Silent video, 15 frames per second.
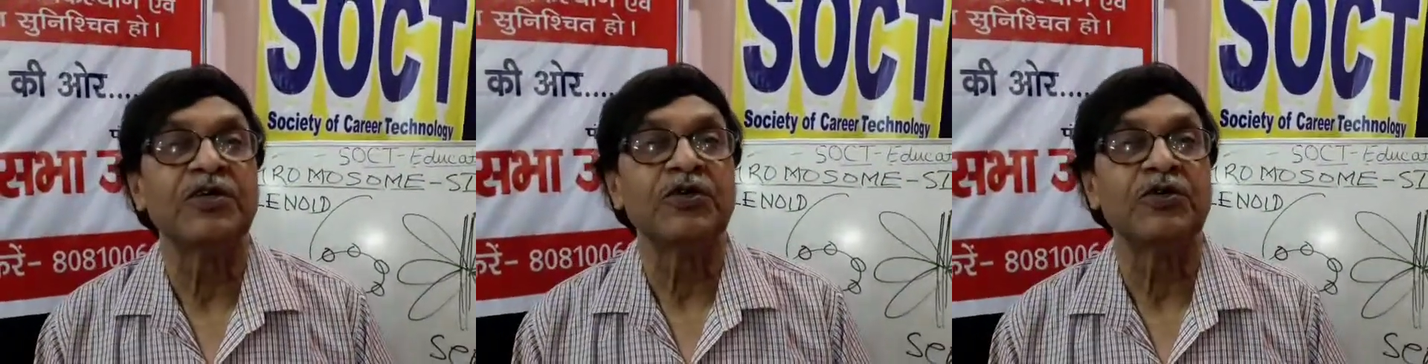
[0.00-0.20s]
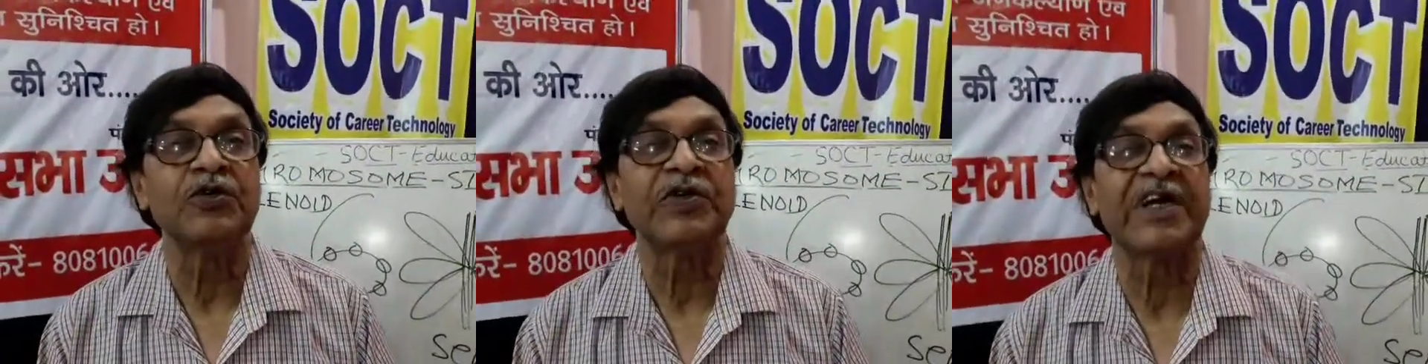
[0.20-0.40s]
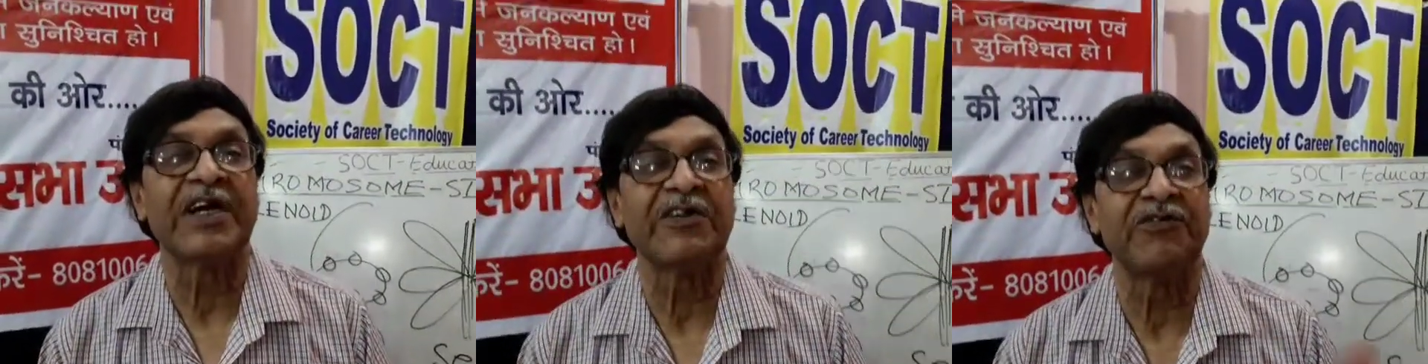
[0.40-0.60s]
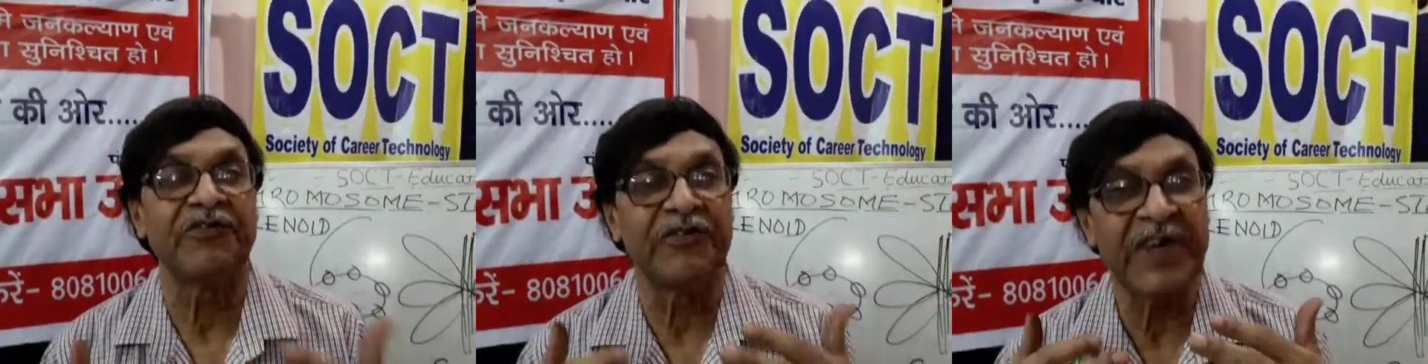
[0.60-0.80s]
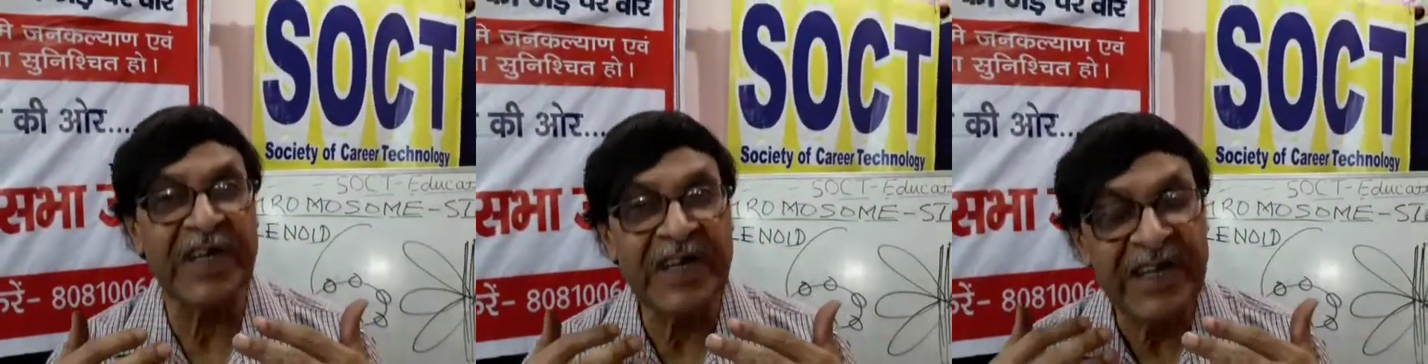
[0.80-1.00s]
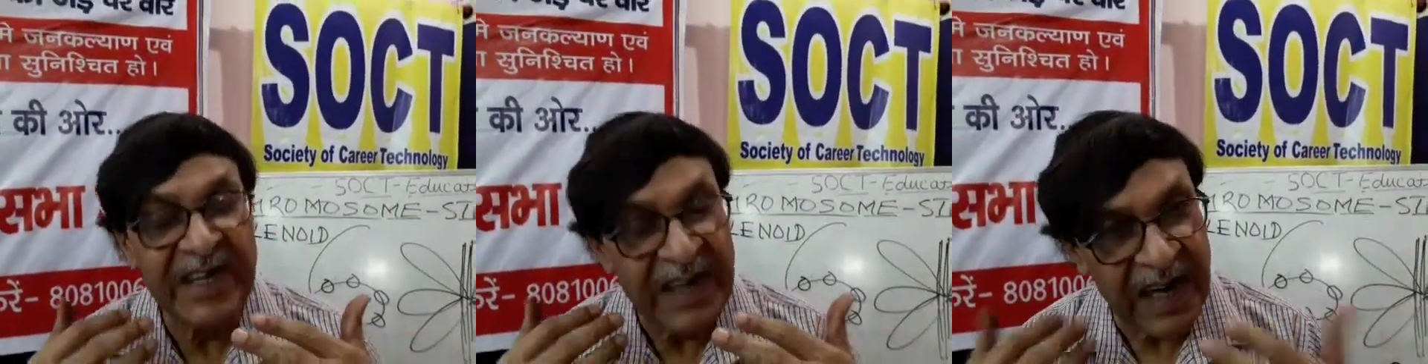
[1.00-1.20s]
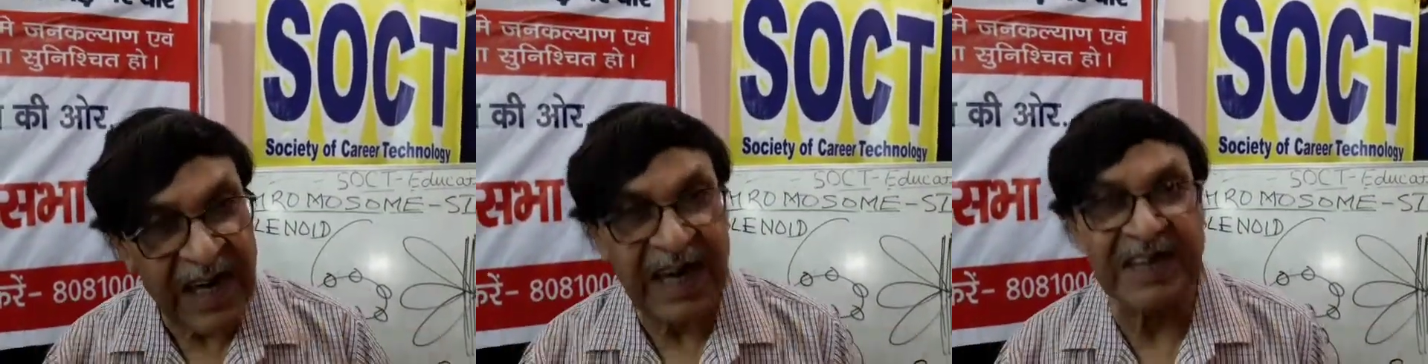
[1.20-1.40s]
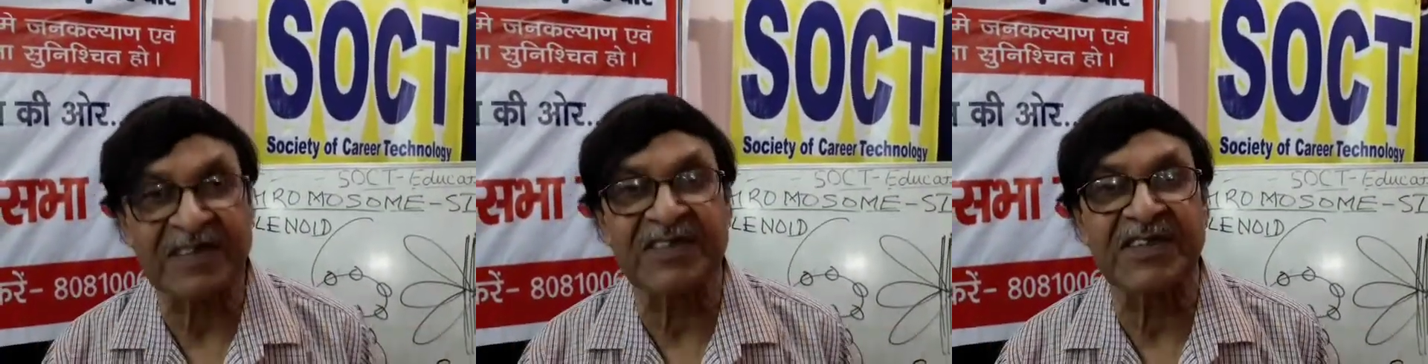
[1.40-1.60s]
you can freely
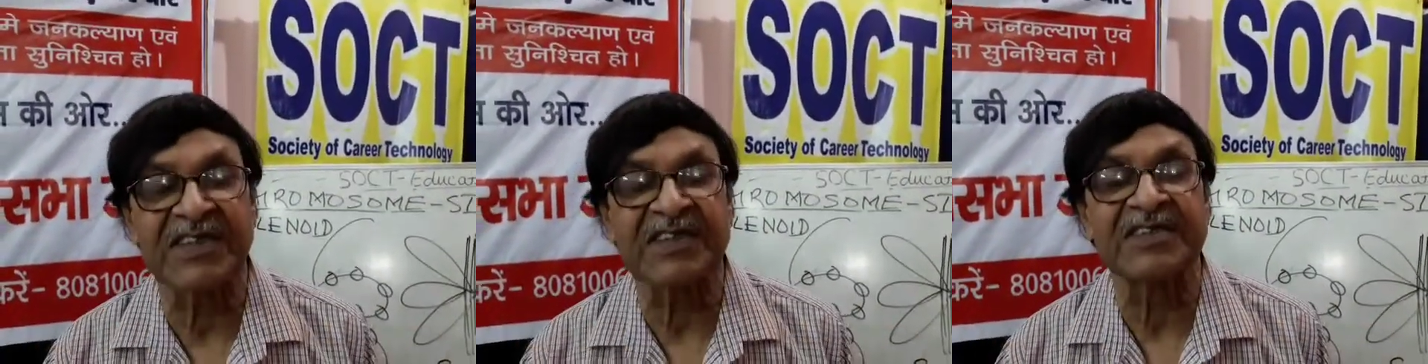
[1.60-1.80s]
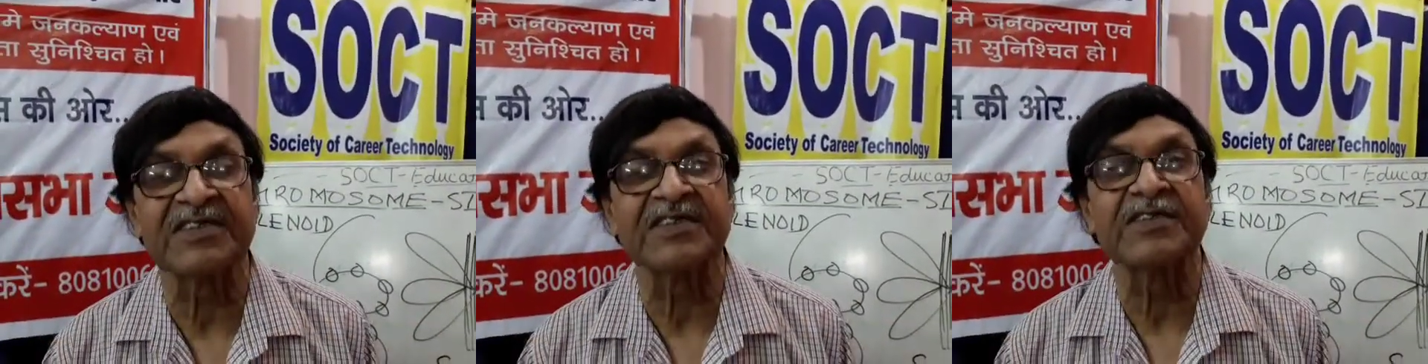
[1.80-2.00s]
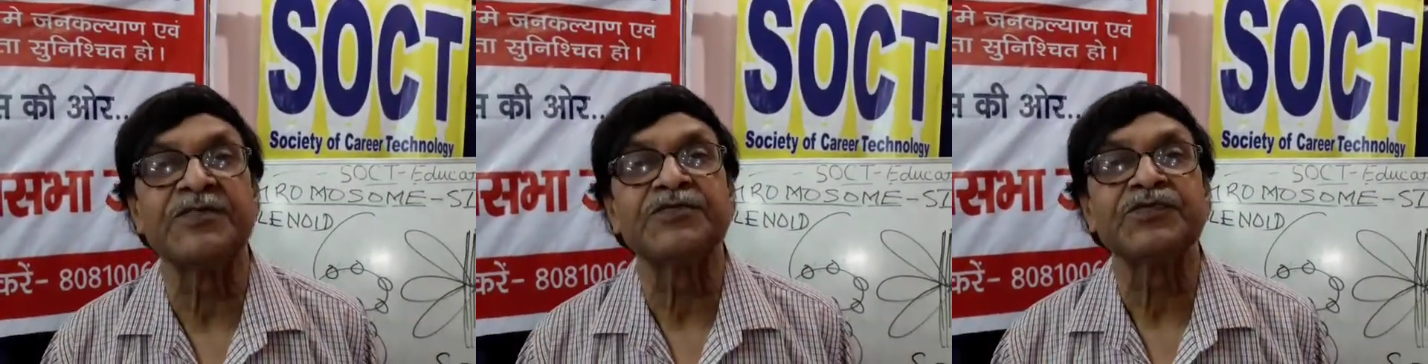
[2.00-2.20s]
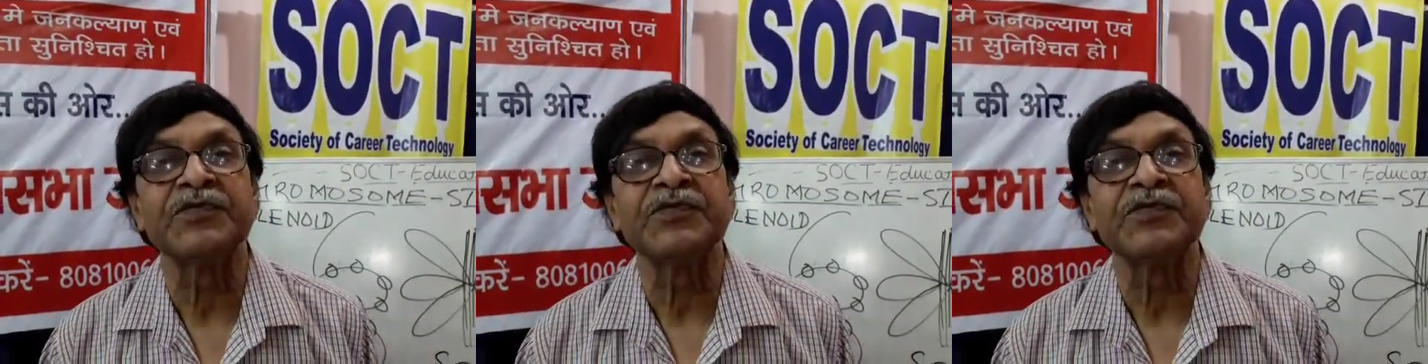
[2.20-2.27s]
ask us.